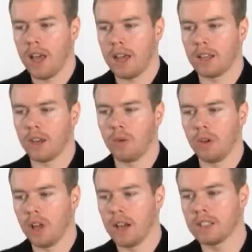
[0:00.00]
and they
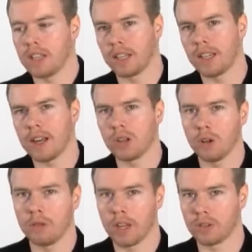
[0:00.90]
realize that
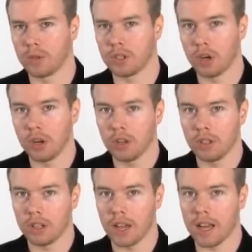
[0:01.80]
Gandalf has
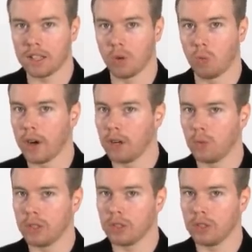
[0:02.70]
returned as a white
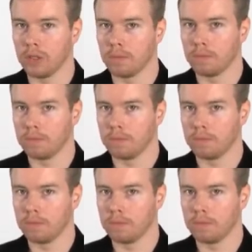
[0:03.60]
wizard